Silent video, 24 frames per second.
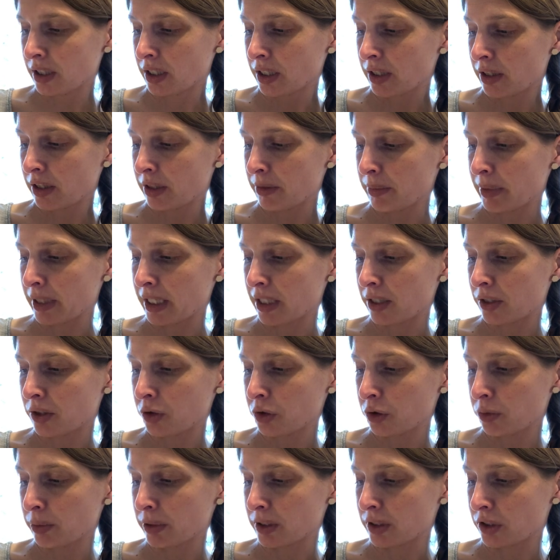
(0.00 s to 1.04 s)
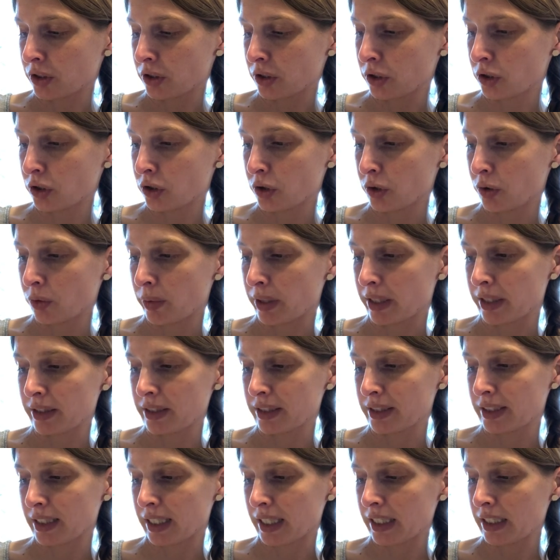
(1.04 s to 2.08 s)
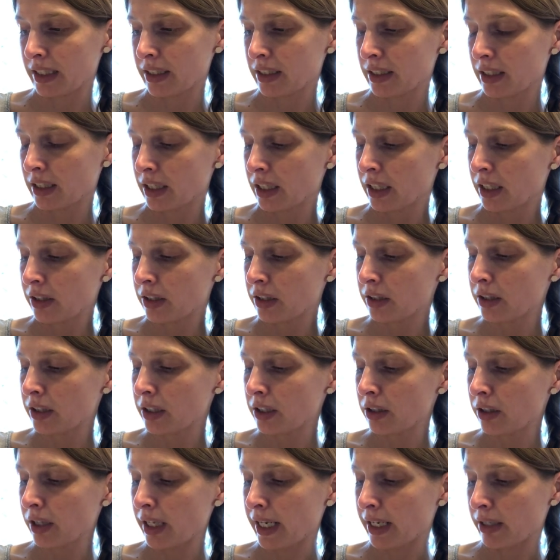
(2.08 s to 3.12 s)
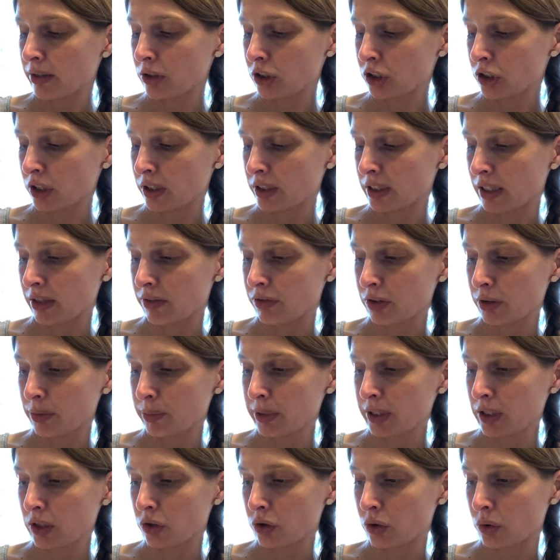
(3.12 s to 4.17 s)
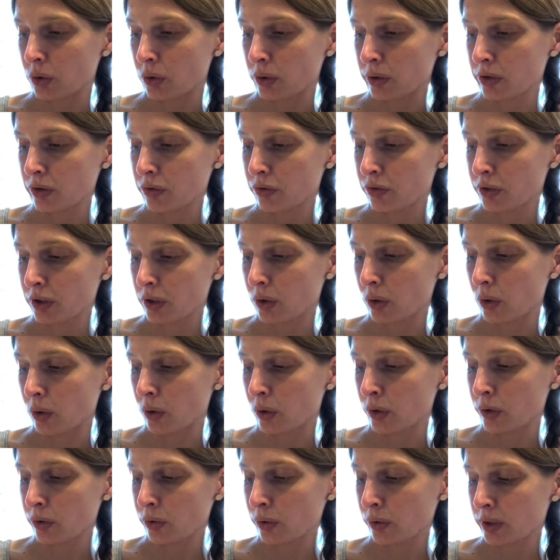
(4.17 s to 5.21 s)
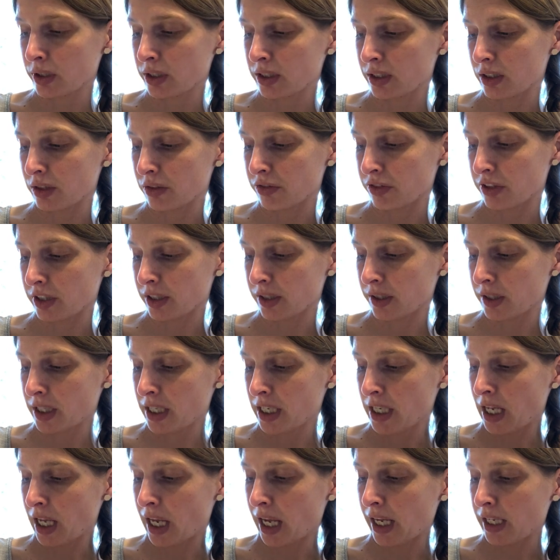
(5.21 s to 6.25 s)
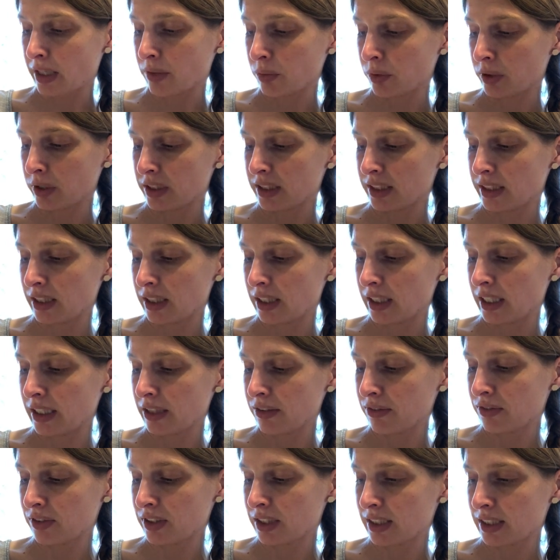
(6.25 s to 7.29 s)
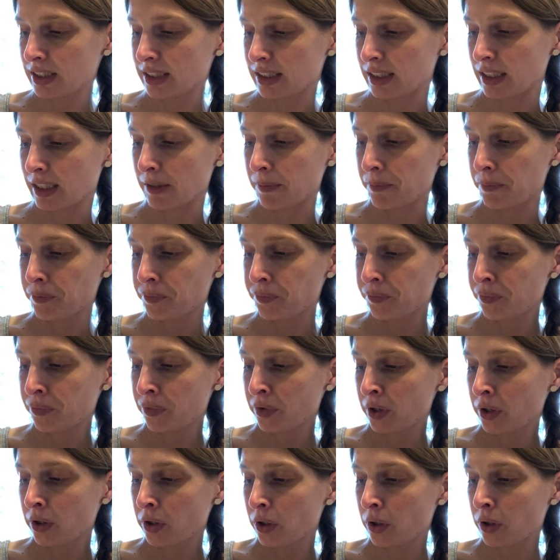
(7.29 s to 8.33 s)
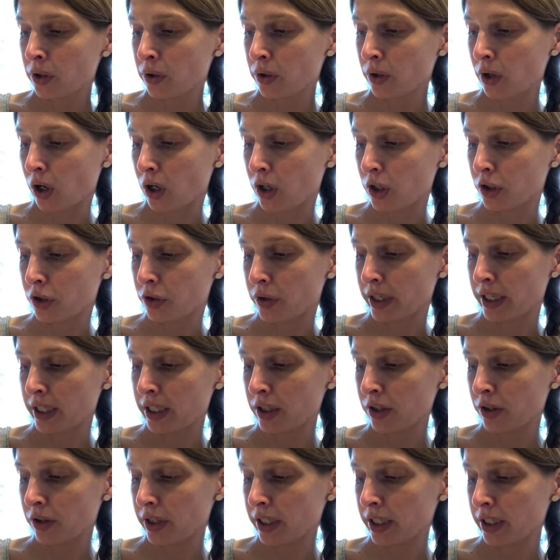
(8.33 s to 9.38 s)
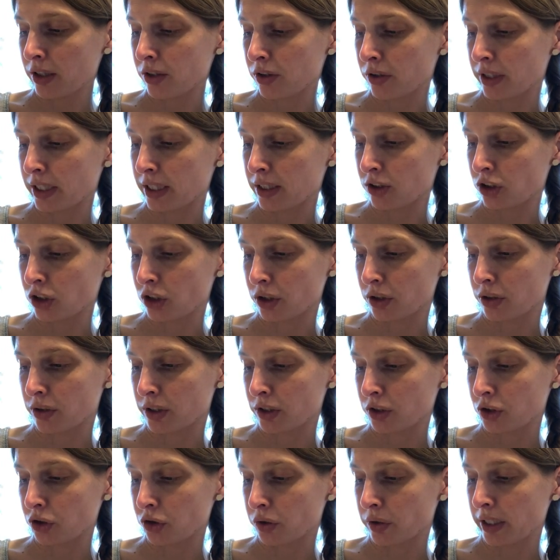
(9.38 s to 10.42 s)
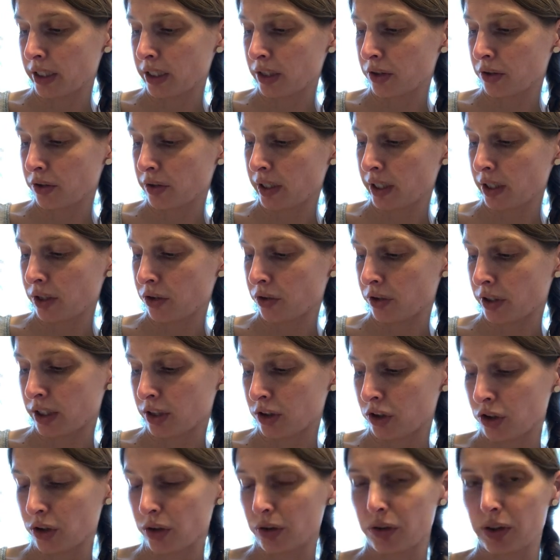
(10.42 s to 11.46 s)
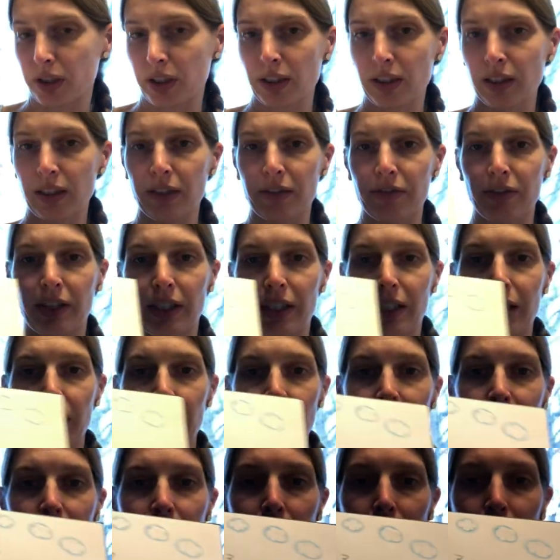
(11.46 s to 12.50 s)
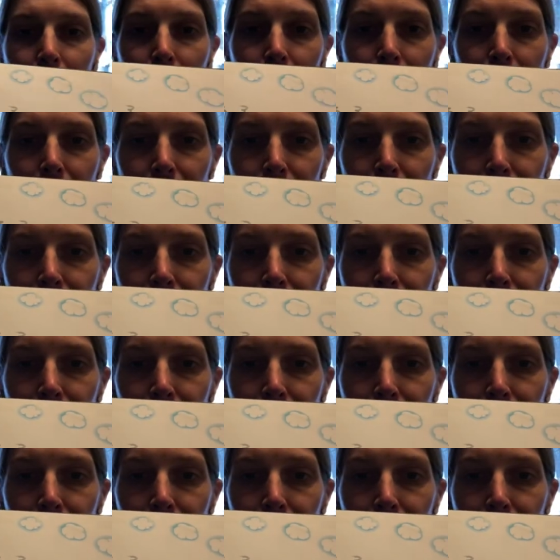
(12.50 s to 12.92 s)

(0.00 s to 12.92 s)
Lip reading: The man who built her so well said, "The little house shall never be sold for gold or silver, and will live to see our great-great-grandchildren's great-great-grandchildren living in her."